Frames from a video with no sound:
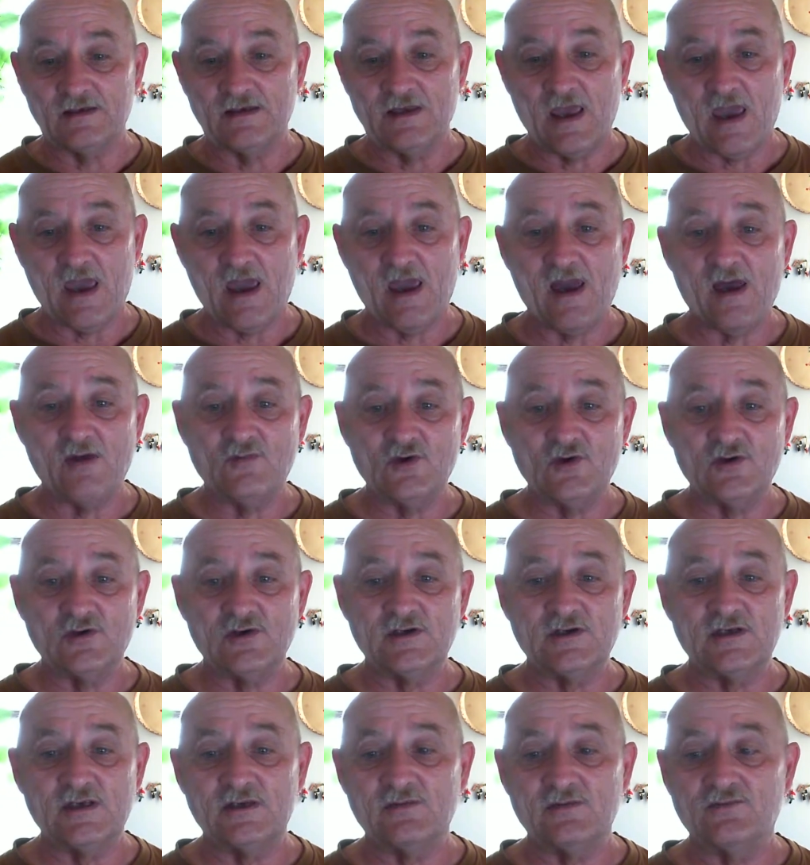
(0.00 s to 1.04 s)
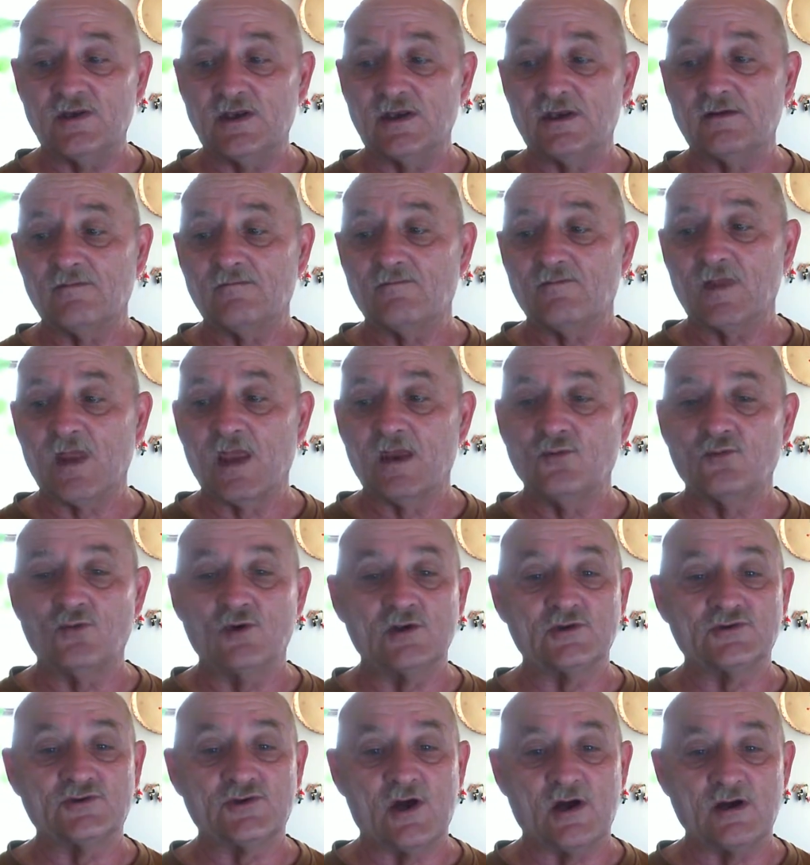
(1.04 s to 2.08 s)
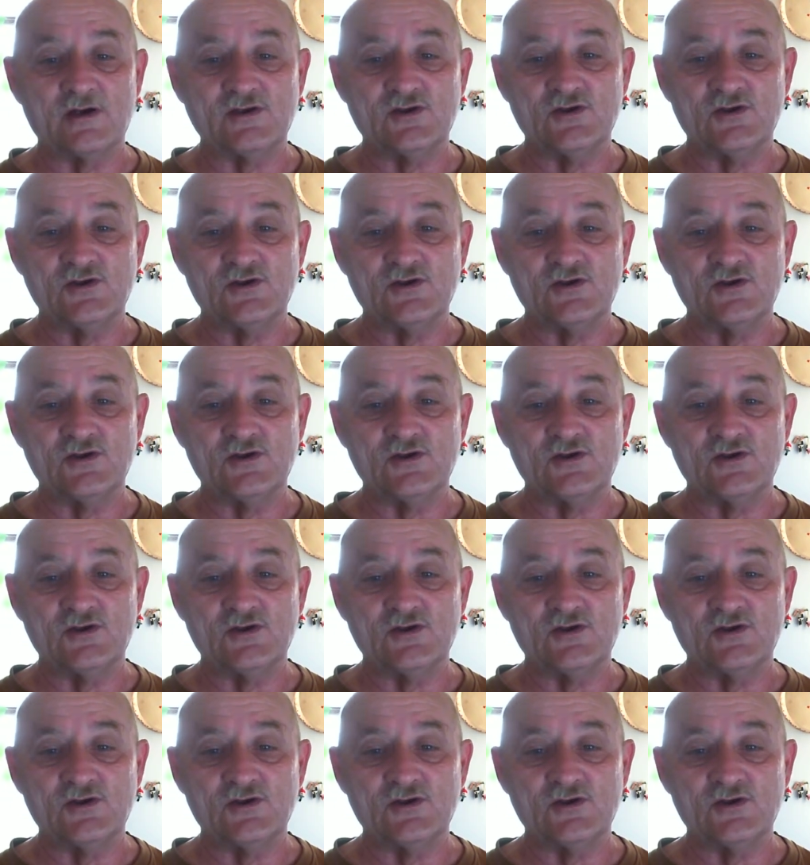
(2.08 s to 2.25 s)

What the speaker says: You have a good evening, and we'll talk